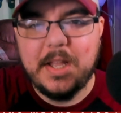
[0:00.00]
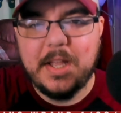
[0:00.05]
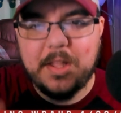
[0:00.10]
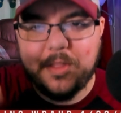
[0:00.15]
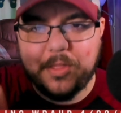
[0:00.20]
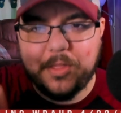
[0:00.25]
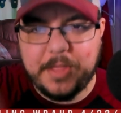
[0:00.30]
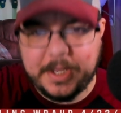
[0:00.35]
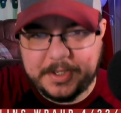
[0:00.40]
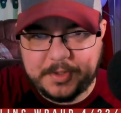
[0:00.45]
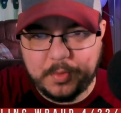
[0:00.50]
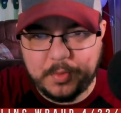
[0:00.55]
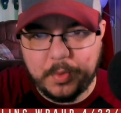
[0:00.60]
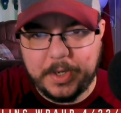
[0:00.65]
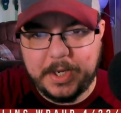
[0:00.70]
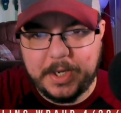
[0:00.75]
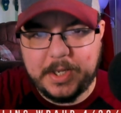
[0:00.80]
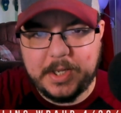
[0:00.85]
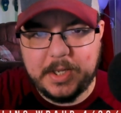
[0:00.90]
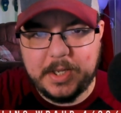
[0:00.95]
this
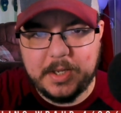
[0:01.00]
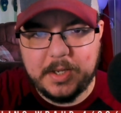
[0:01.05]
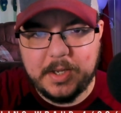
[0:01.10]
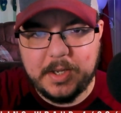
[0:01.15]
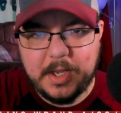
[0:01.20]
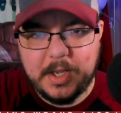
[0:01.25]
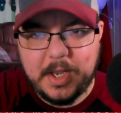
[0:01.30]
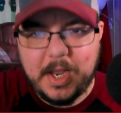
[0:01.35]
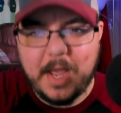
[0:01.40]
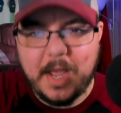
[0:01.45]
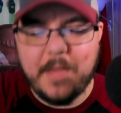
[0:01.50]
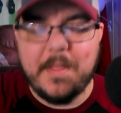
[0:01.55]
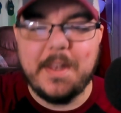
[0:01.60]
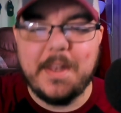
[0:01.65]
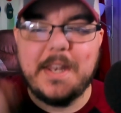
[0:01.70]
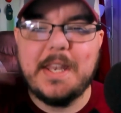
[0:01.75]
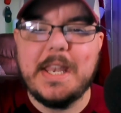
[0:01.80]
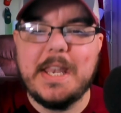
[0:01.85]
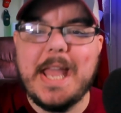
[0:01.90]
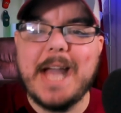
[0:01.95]
week, and
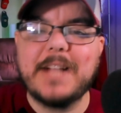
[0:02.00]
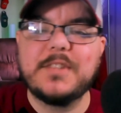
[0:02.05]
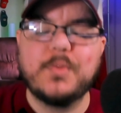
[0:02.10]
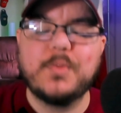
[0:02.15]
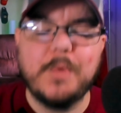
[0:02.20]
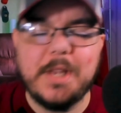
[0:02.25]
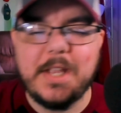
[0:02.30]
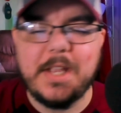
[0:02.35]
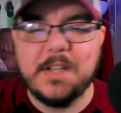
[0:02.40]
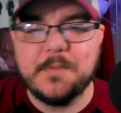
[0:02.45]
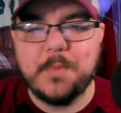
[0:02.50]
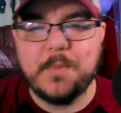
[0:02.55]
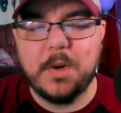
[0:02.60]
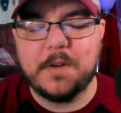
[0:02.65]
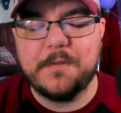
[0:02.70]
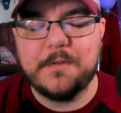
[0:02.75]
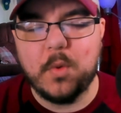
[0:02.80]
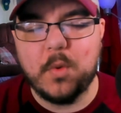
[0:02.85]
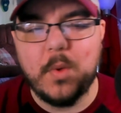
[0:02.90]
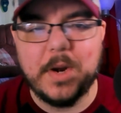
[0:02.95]
then next week he's
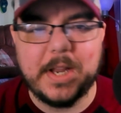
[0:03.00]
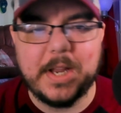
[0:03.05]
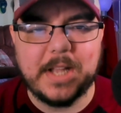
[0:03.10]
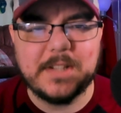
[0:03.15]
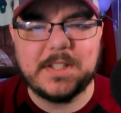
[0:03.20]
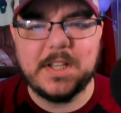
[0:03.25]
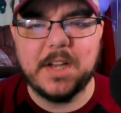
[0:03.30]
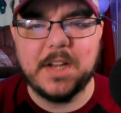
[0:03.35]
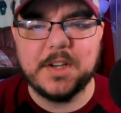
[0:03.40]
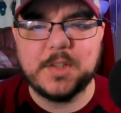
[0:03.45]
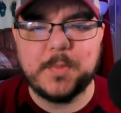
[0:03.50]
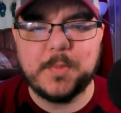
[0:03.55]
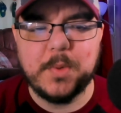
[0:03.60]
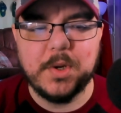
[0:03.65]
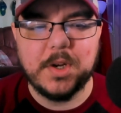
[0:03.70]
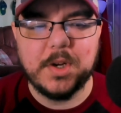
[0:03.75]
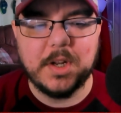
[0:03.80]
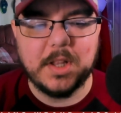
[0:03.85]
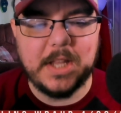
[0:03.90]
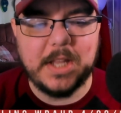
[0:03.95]
booked for one against the
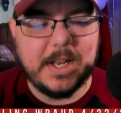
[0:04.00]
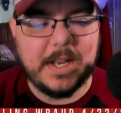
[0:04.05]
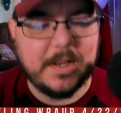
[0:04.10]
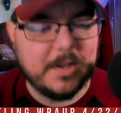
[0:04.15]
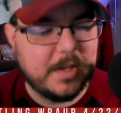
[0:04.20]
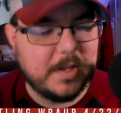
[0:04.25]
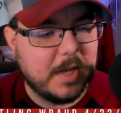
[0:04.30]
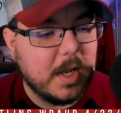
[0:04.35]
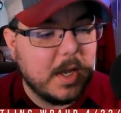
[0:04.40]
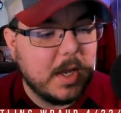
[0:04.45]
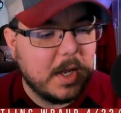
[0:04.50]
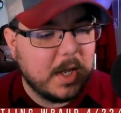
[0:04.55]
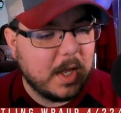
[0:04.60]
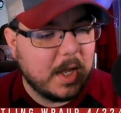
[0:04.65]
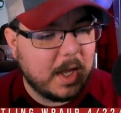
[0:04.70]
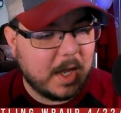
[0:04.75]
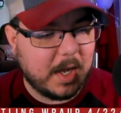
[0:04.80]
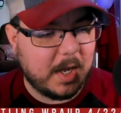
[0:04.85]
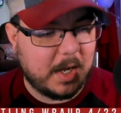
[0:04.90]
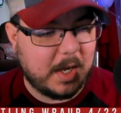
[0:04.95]
Undisputed Elite, and
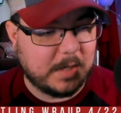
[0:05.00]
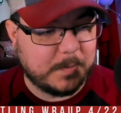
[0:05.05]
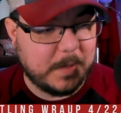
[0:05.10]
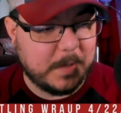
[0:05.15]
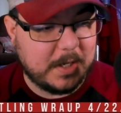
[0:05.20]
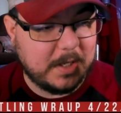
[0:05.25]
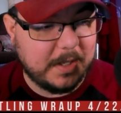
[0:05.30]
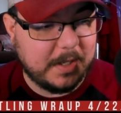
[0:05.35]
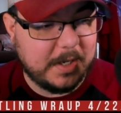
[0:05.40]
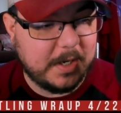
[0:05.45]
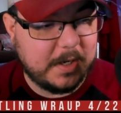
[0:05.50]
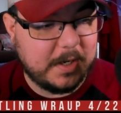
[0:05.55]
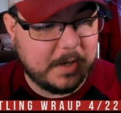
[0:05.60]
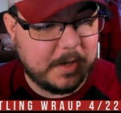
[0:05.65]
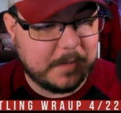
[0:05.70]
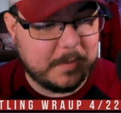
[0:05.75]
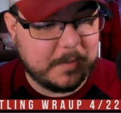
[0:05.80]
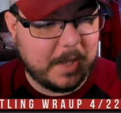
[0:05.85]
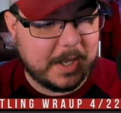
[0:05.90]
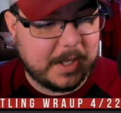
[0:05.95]
I speculated and
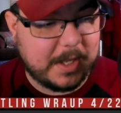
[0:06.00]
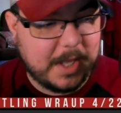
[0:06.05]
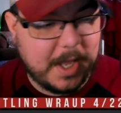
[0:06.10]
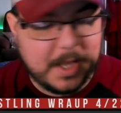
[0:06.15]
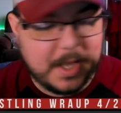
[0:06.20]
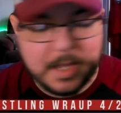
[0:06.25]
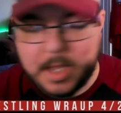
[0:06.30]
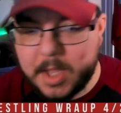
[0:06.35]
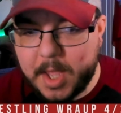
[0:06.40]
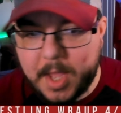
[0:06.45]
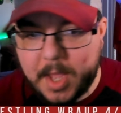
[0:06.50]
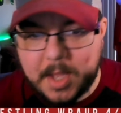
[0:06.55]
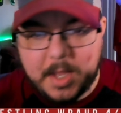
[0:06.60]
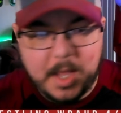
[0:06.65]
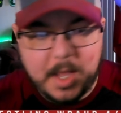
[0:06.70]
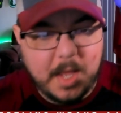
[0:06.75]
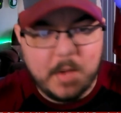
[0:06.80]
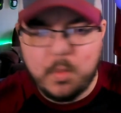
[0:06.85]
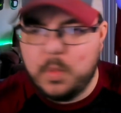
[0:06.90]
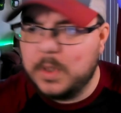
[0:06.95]
I'm like,
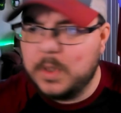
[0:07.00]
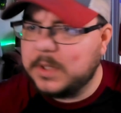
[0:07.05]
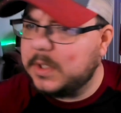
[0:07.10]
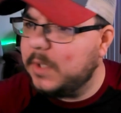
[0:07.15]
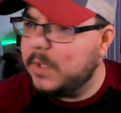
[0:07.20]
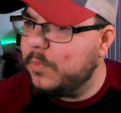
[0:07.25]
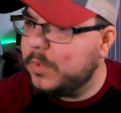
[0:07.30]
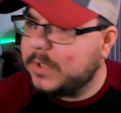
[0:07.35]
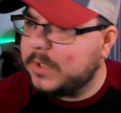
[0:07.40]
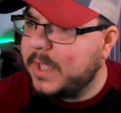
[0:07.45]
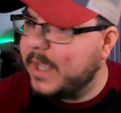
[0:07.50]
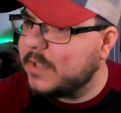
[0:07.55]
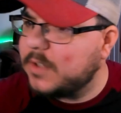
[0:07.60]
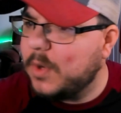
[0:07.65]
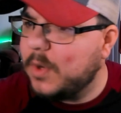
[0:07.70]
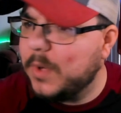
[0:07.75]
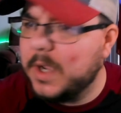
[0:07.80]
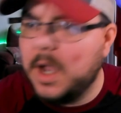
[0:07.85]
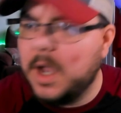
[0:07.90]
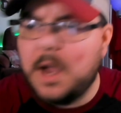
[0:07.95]
hey, what the heck's
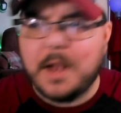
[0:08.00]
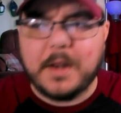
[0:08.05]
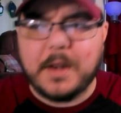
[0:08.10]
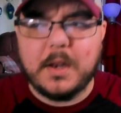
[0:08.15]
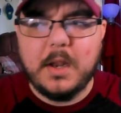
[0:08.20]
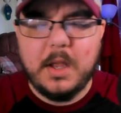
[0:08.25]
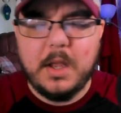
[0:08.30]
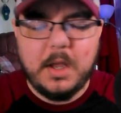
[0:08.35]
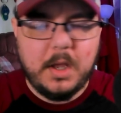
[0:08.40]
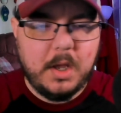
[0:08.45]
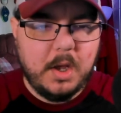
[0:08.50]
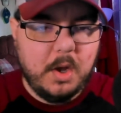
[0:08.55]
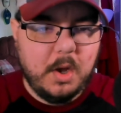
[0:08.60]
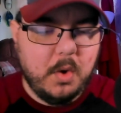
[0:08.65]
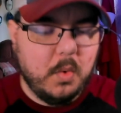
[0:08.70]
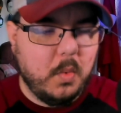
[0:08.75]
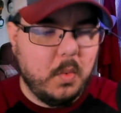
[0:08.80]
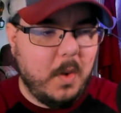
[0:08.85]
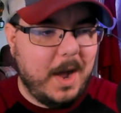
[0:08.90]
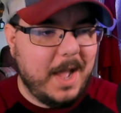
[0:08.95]
going on?
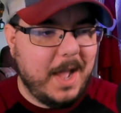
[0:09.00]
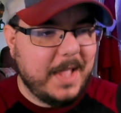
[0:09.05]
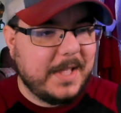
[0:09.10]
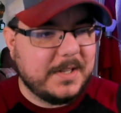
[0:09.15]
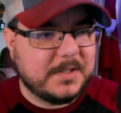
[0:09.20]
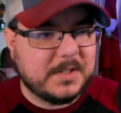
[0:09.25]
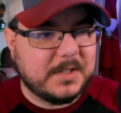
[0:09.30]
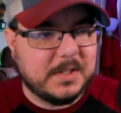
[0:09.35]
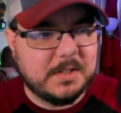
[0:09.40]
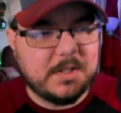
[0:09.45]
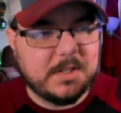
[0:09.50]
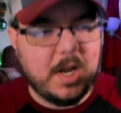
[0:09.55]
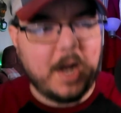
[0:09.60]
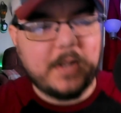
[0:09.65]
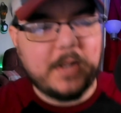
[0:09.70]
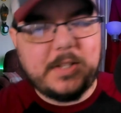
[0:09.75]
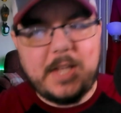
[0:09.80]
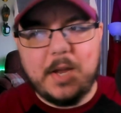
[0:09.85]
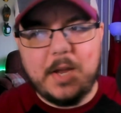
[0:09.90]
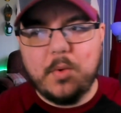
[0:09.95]
Why is
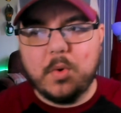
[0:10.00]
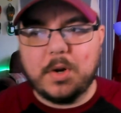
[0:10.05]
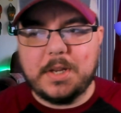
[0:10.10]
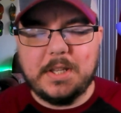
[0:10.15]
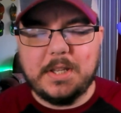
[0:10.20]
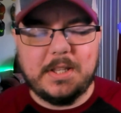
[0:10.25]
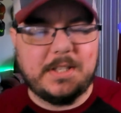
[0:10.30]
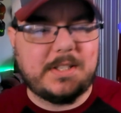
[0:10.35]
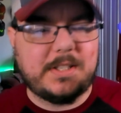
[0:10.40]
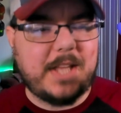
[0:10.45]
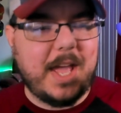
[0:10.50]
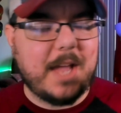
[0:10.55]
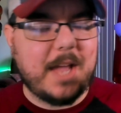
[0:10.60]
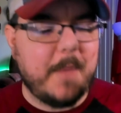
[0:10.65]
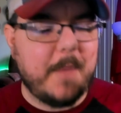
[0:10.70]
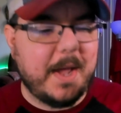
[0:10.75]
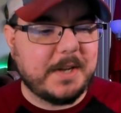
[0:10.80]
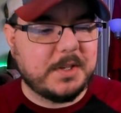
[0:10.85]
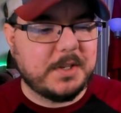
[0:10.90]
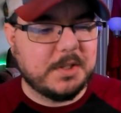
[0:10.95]
Dante working these tag
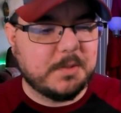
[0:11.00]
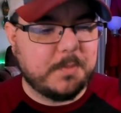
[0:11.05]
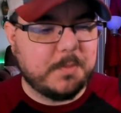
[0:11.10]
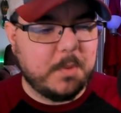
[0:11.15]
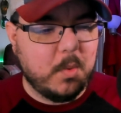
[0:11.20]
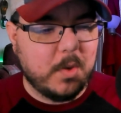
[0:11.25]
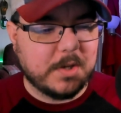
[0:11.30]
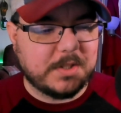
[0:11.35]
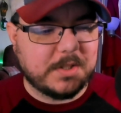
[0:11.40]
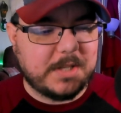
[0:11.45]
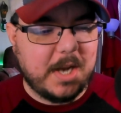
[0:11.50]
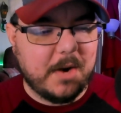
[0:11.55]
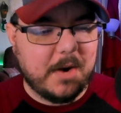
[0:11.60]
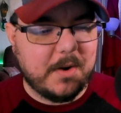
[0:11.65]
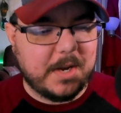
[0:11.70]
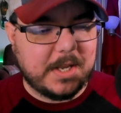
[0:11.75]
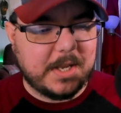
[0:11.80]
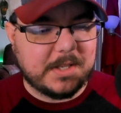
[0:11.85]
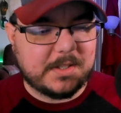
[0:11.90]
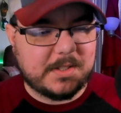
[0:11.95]
matches, but where's
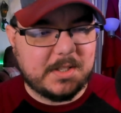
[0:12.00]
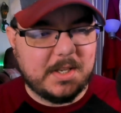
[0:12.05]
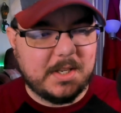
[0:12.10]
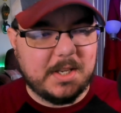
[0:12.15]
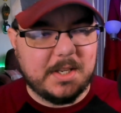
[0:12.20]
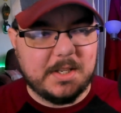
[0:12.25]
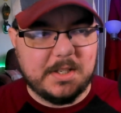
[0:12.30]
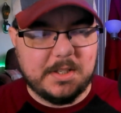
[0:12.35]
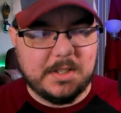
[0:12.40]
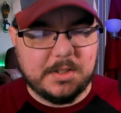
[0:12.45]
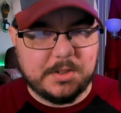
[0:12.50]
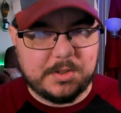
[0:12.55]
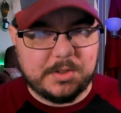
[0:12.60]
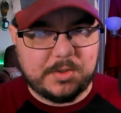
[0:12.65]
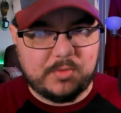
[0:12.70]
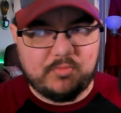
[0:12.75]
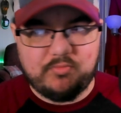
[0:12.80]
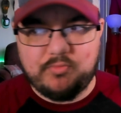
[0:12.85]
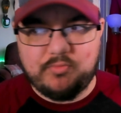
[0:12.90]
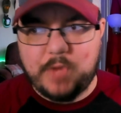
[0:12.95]
Darius?
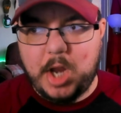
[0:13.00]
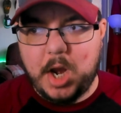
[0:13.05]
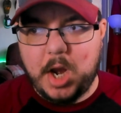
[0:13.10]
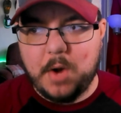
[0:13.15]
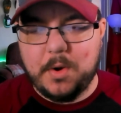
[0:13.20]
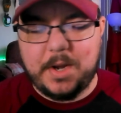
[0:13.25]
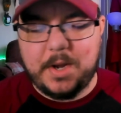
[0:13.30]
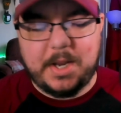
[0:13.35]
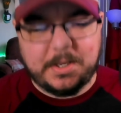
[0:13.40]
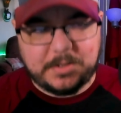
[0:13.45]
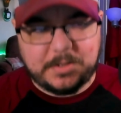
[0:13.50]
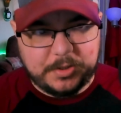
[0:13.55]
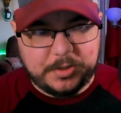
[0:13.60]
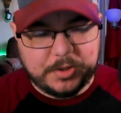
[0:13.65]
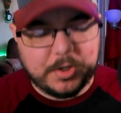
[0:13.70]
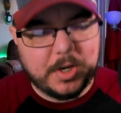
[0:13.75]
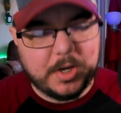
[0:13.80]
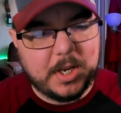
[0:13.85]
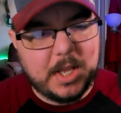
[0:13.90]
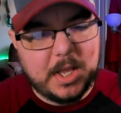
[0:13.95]
Is Darius
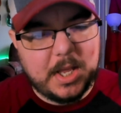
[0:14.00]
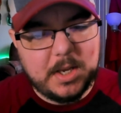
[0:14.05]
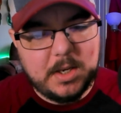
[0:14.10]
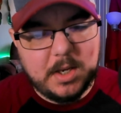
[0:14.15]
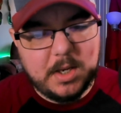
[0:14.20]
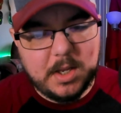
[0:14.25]
injured again?